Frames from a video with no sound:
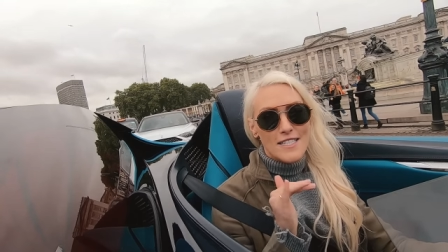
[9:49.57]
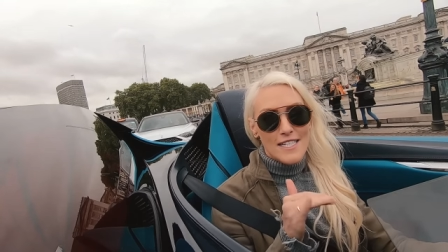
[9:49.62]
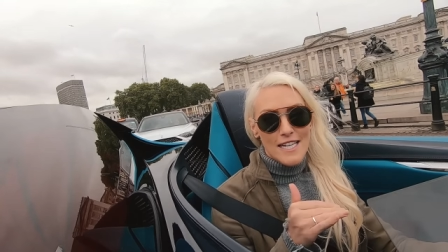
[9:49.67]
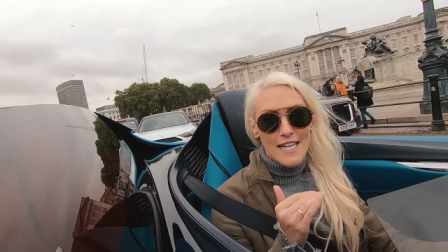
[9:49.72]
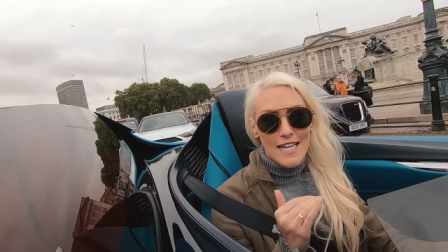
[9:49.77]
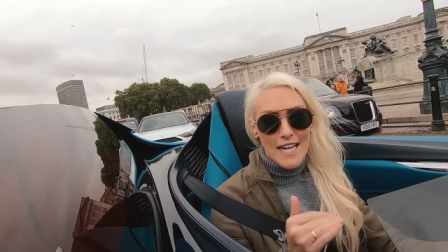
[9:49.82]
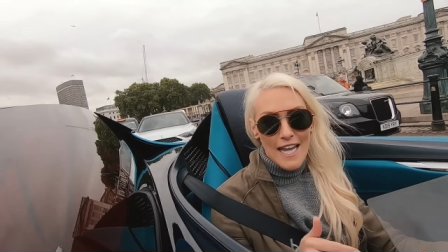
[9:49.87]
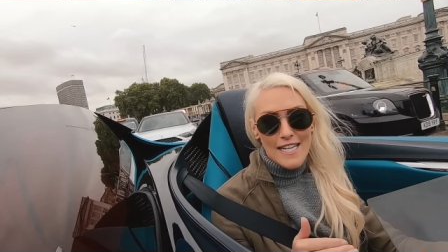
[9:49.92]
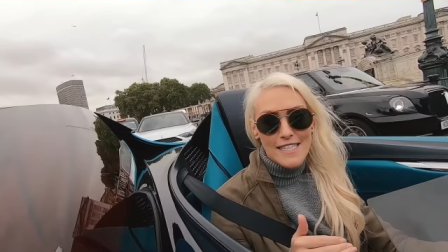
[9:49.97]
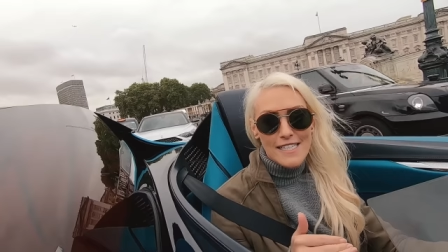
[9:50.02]

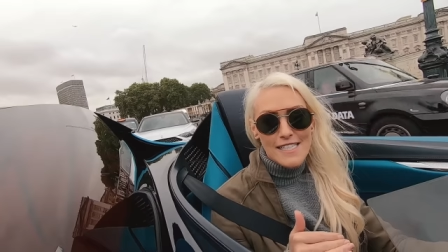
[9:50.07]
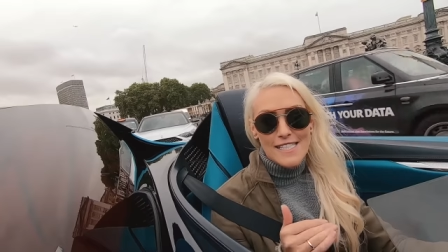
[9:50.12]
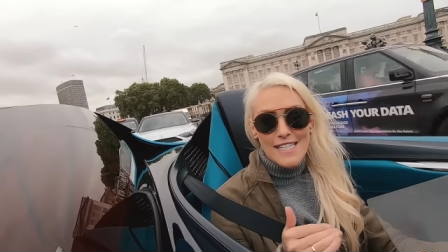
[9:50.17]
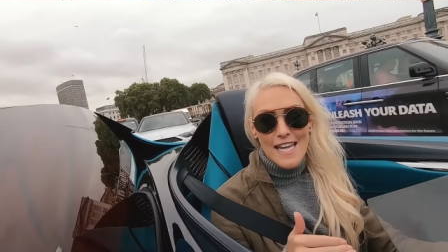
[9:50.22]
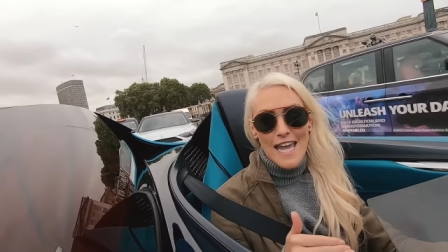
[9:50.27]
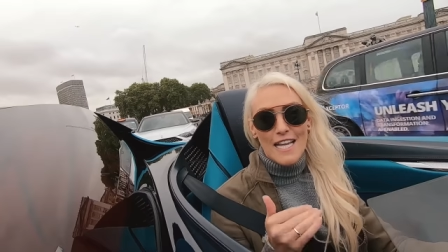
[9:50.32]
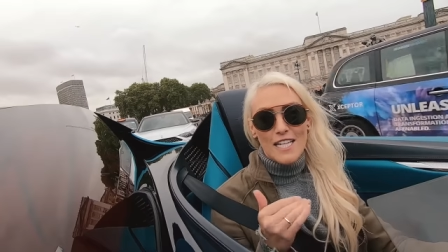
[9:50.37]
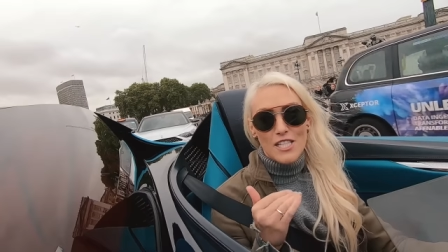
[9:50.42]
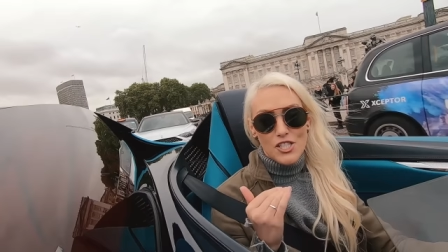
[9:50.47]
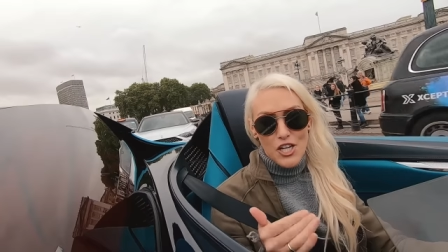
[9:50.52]
DS
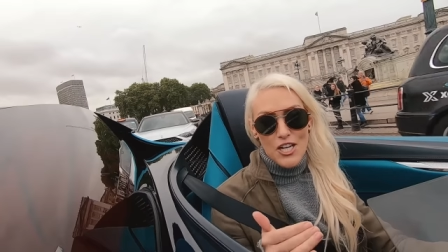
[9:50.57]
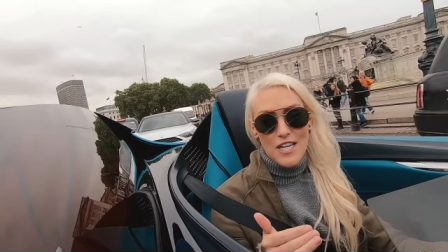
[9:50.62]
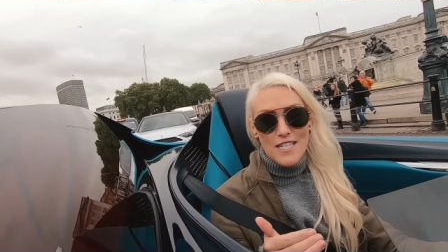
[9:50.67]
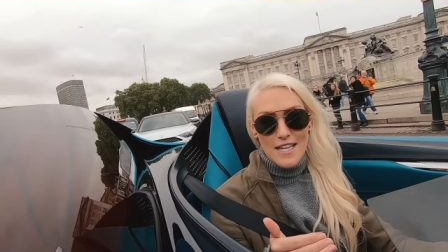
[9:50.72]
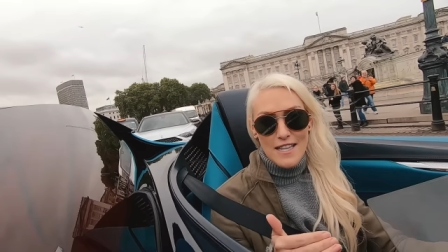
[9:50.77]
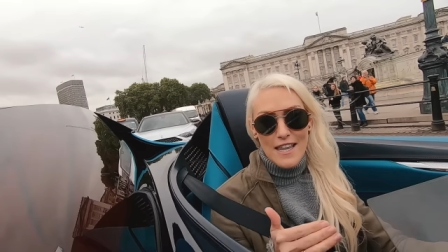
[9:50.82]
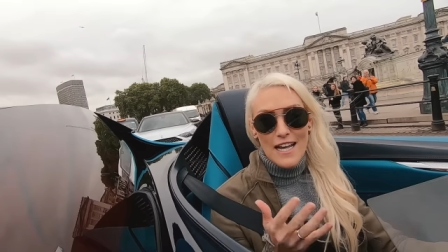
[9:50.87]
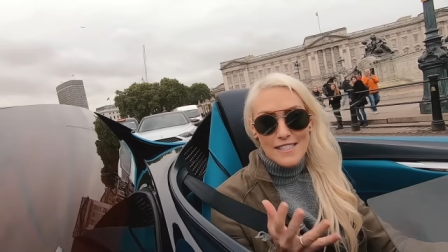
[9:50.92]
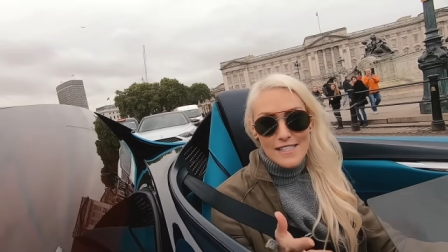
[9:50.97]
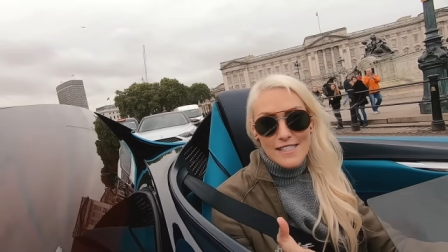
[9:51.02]
Tech
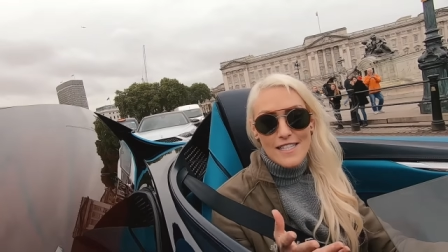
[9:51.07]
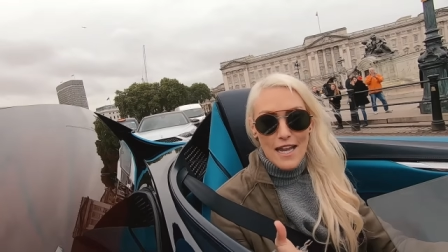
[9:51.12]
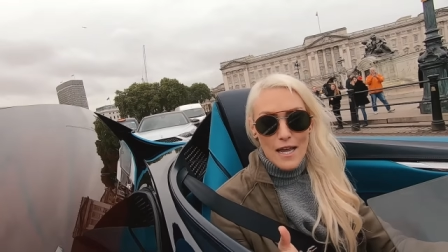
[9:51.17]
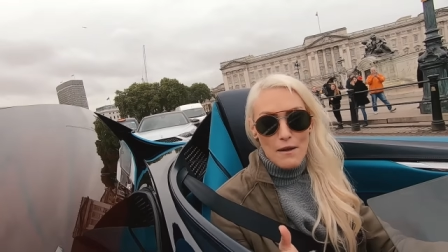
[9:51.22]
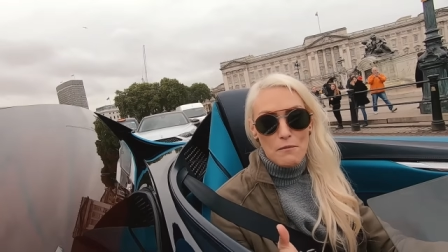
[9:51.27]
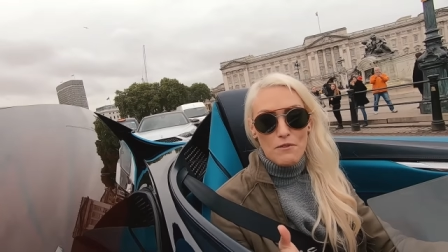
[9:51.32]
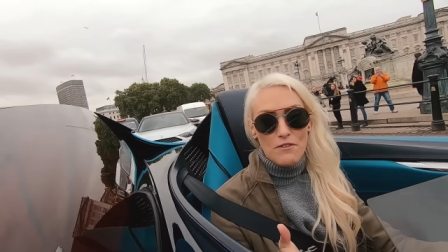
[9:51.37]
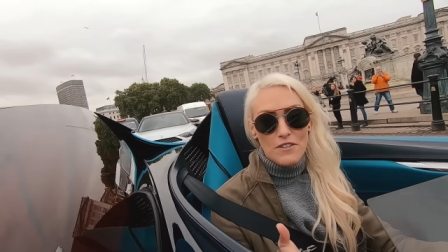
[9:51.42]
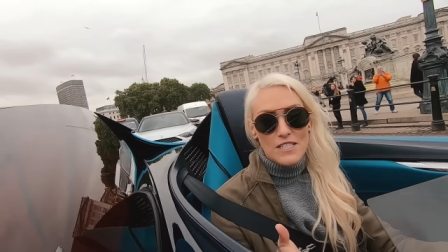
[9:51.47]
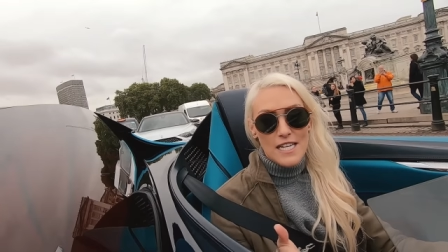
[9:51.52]
Cheetah, that's the
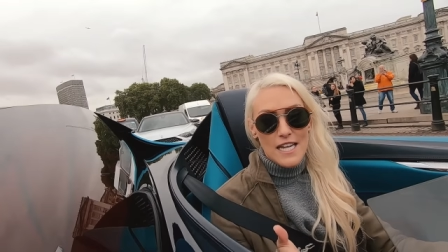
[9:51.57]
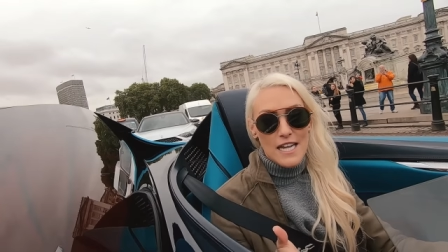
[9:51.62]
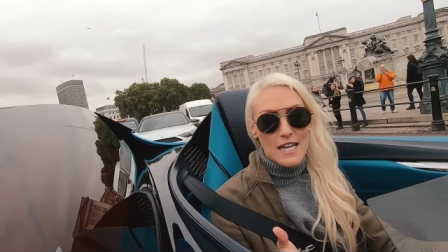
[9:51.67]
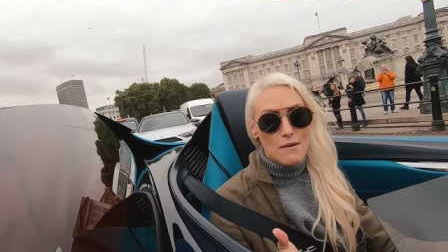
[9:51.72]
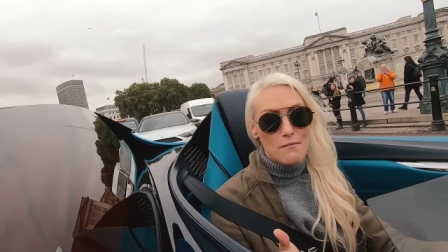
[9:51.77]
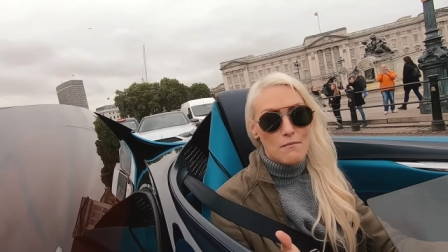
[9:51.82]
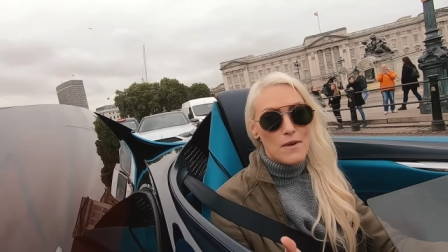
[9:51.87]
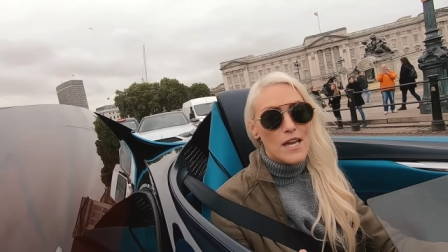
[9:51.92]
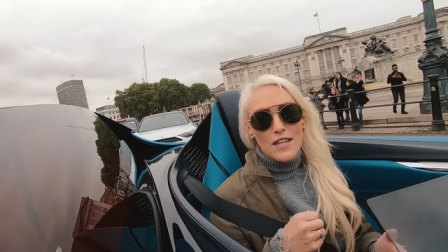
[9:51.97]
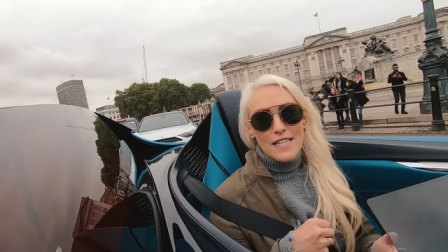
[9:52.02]
name of the team.